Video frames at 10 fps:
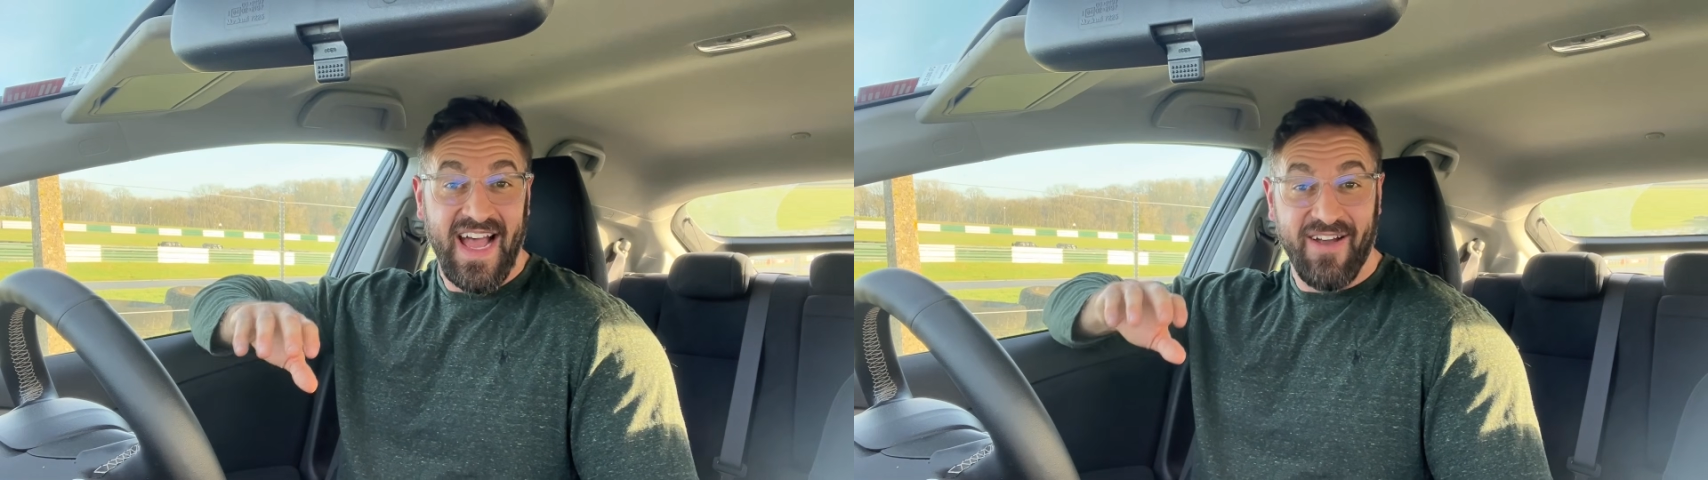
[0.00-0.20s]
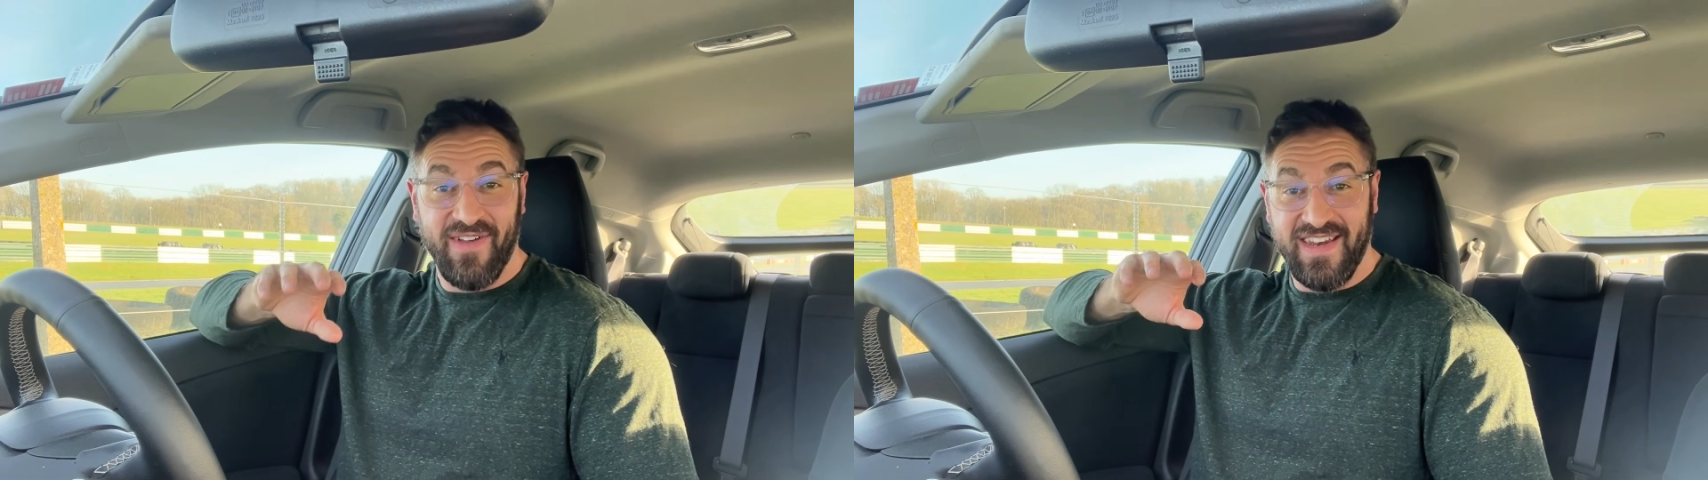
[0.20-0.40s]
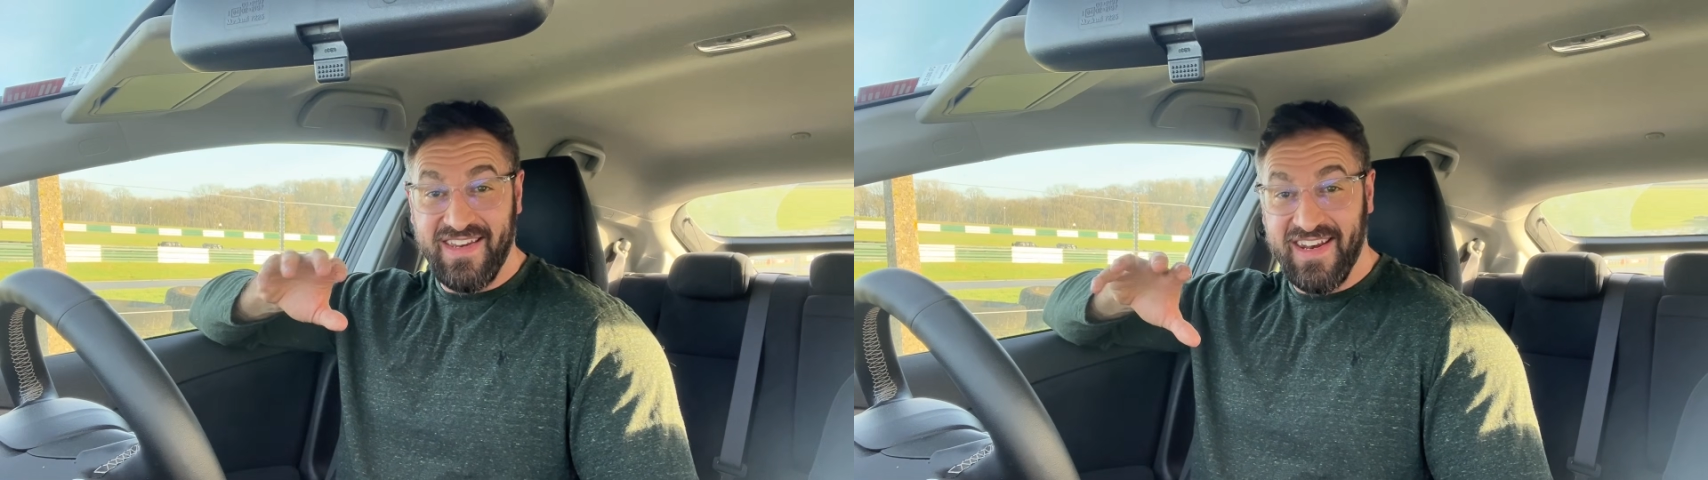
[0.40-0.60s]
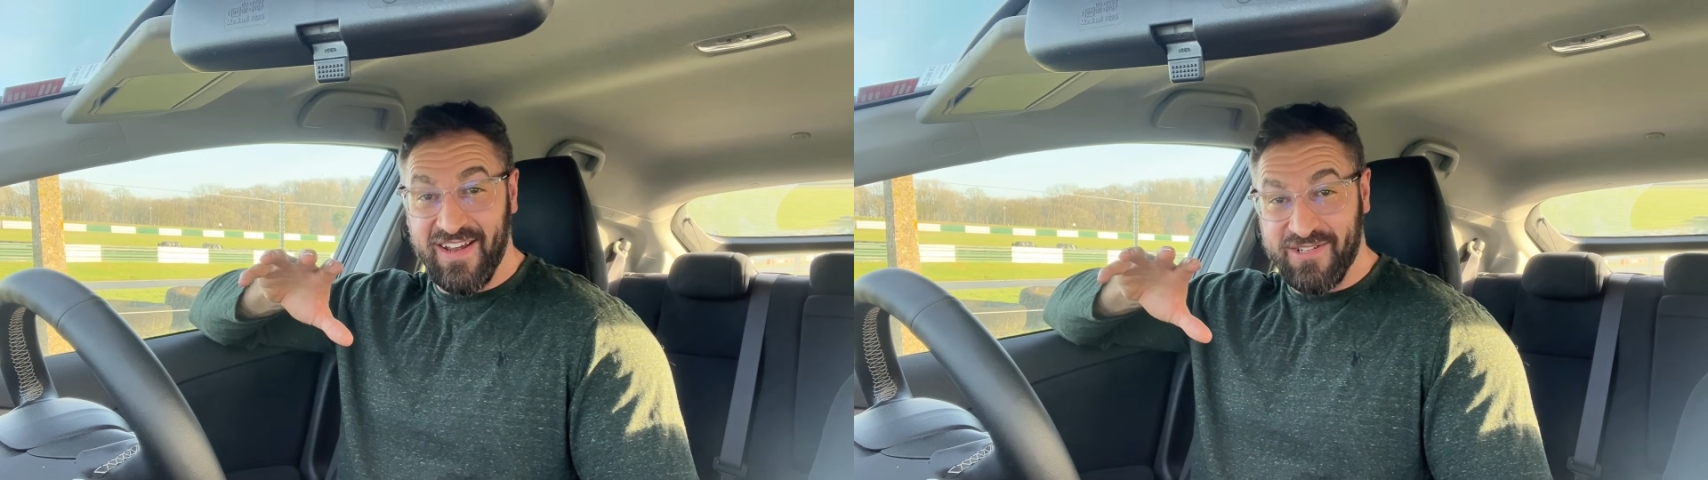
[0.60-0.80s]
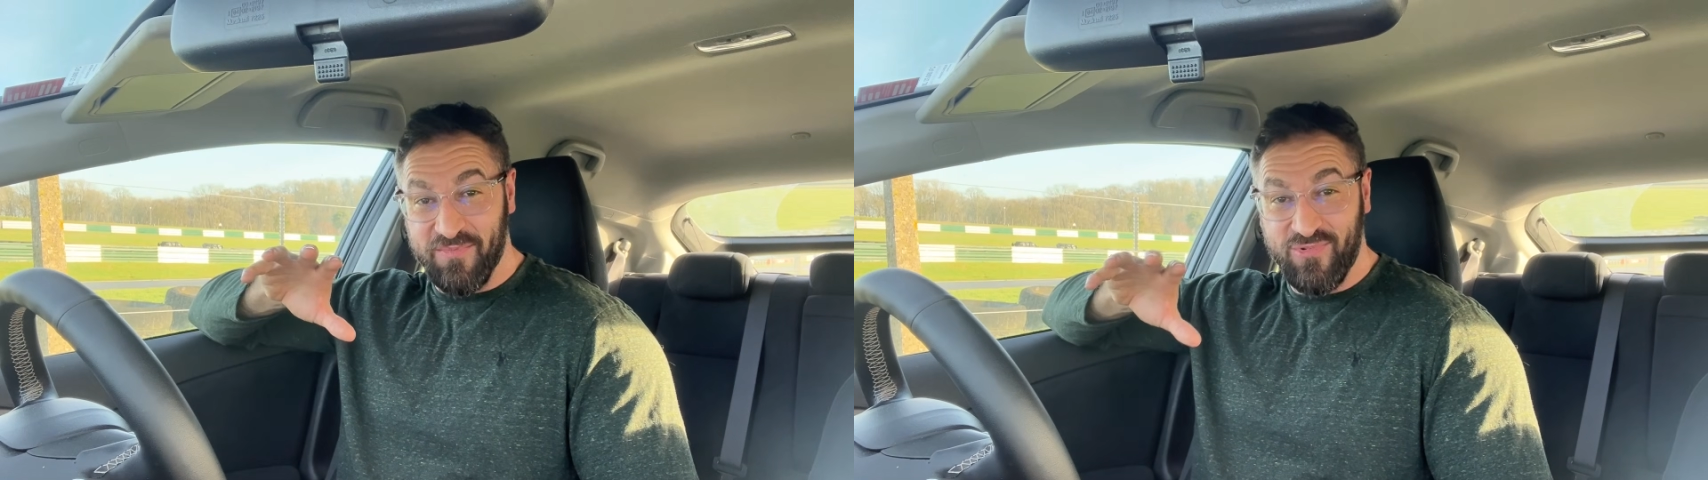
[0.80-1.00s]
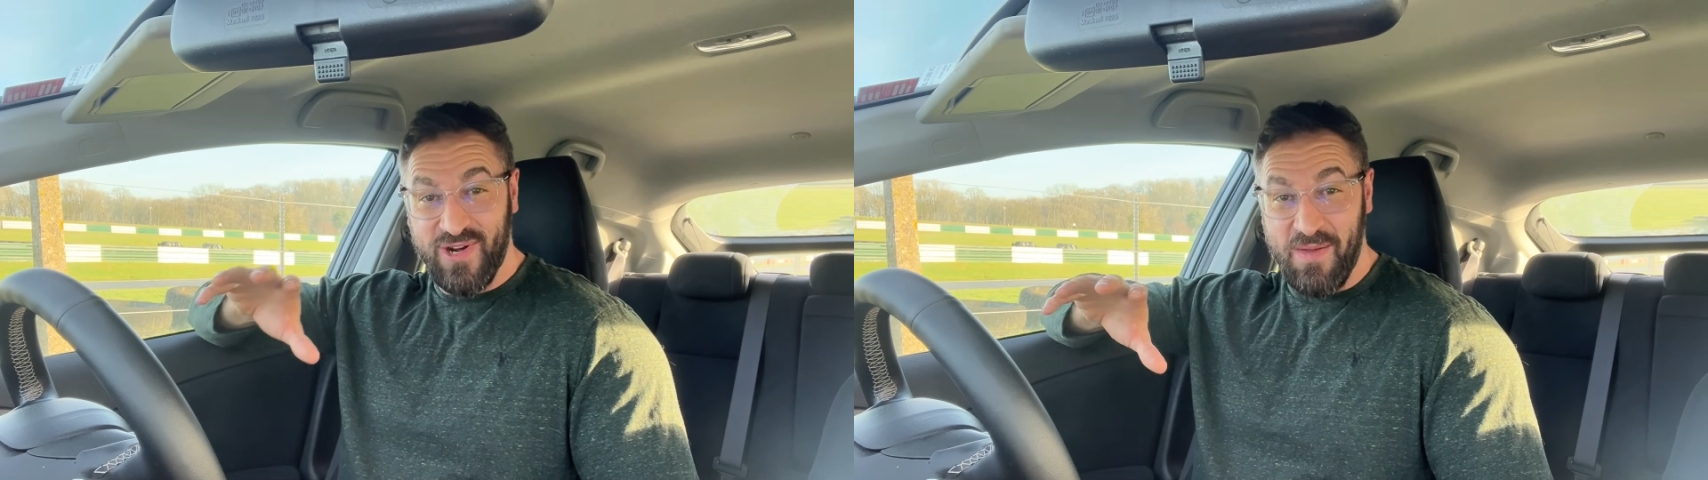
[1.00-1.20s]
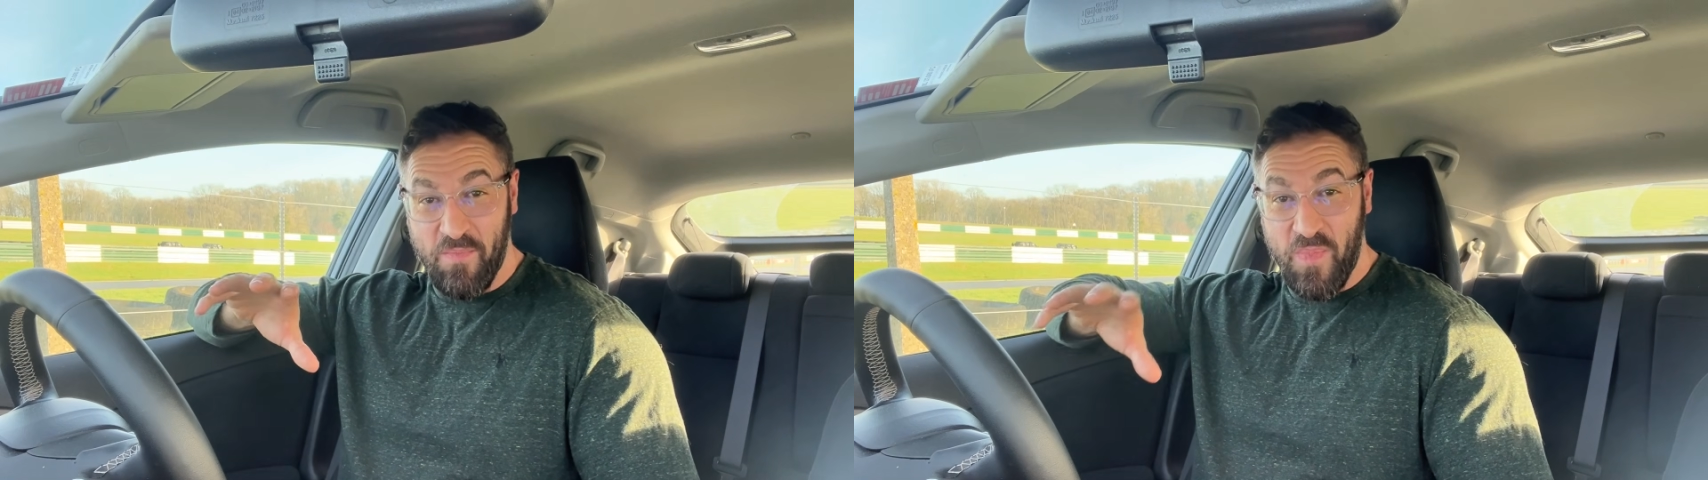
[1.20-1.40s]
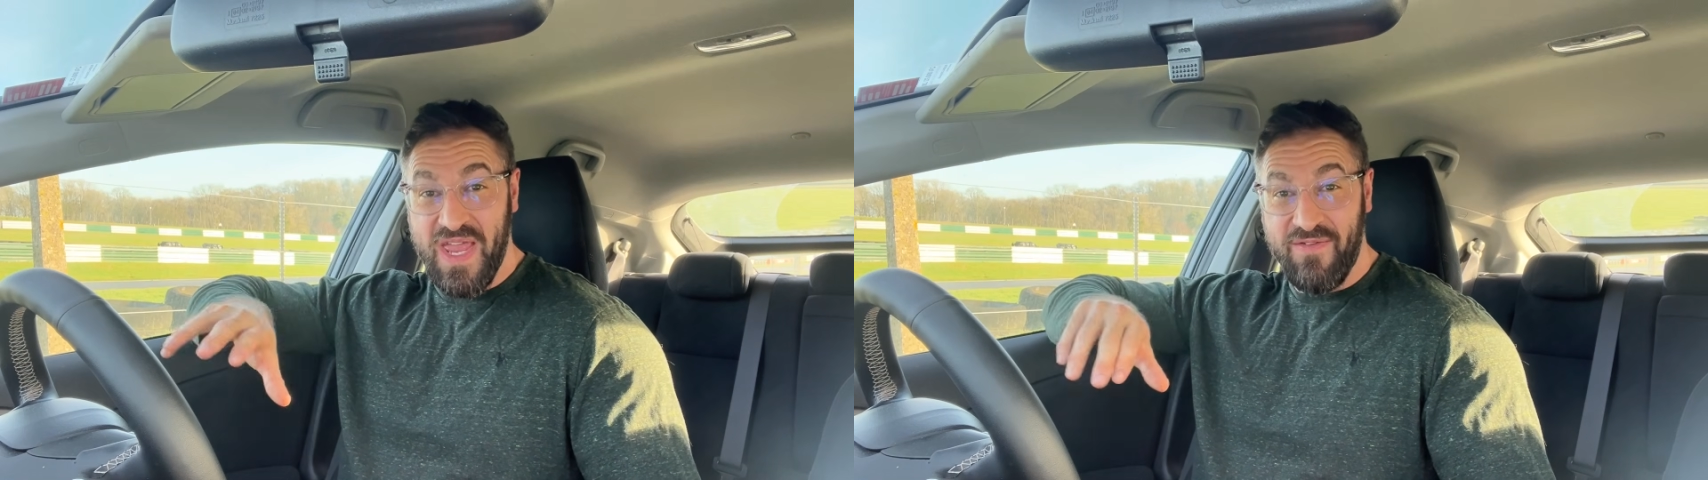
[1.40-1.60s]
having, you know, some pretty
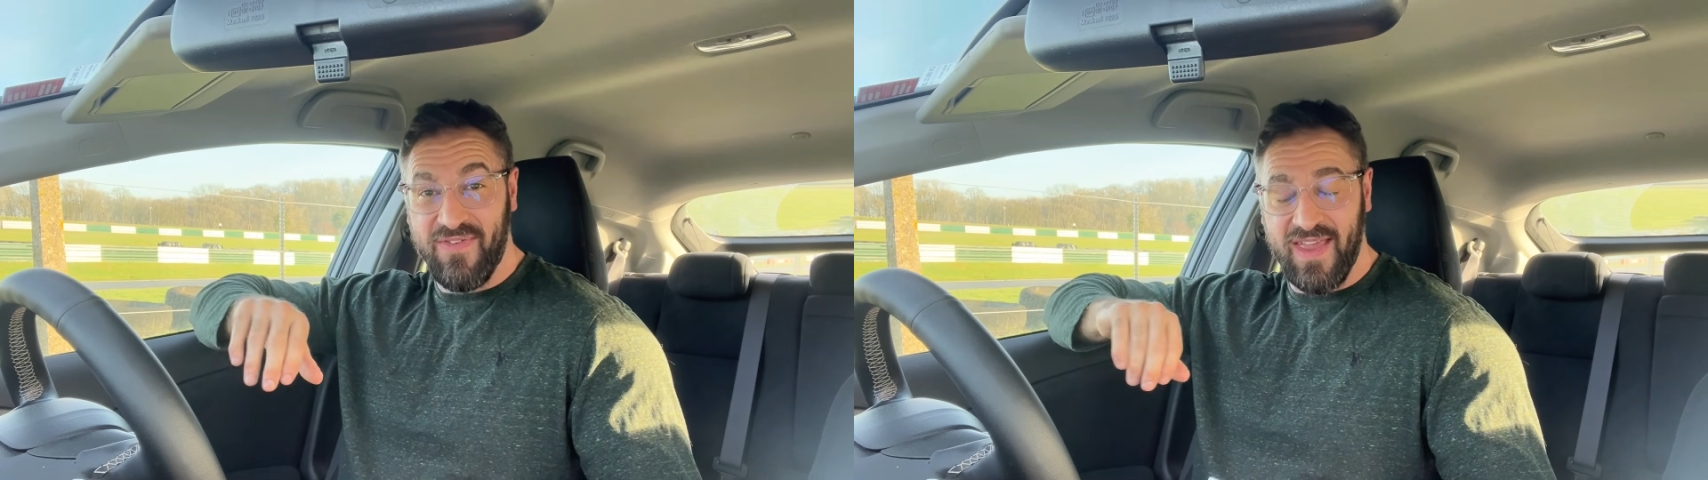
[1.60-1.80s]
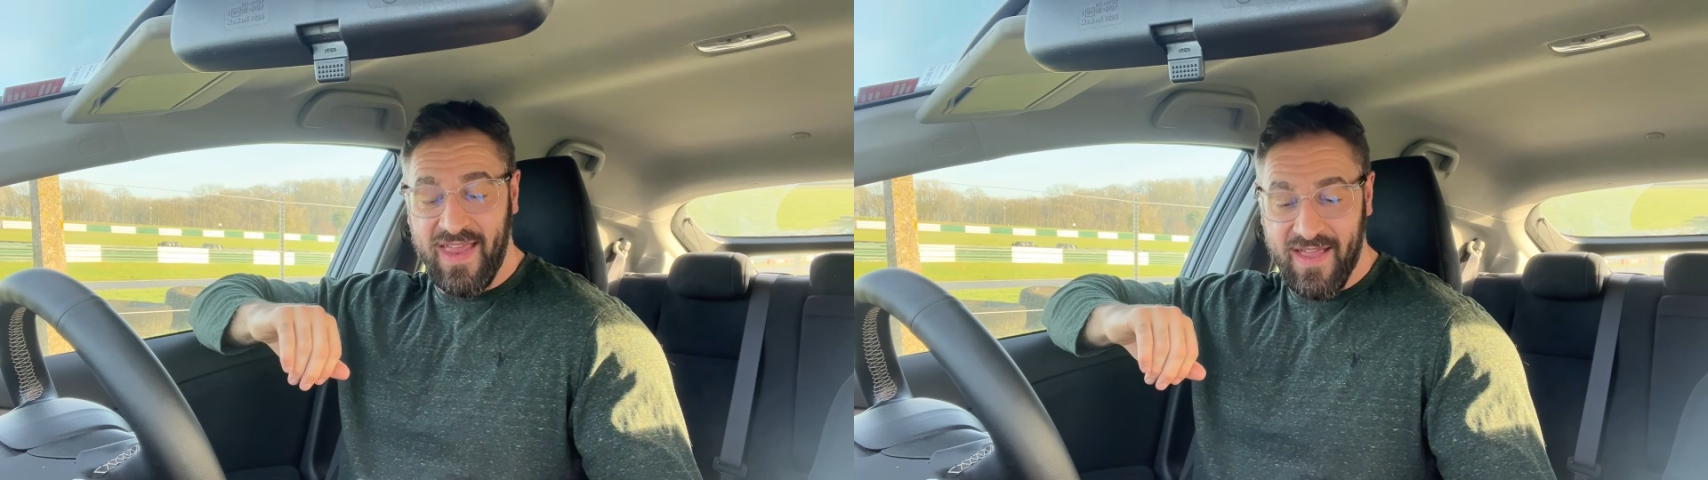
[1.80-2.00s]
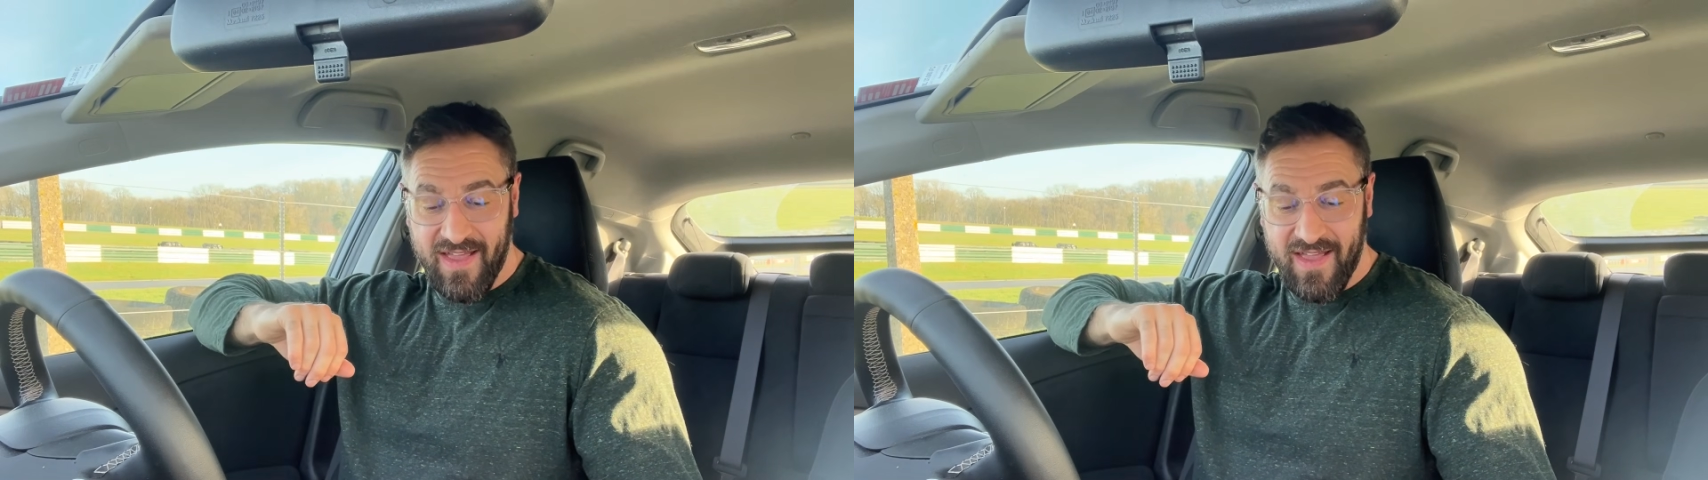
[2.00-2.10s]
beefy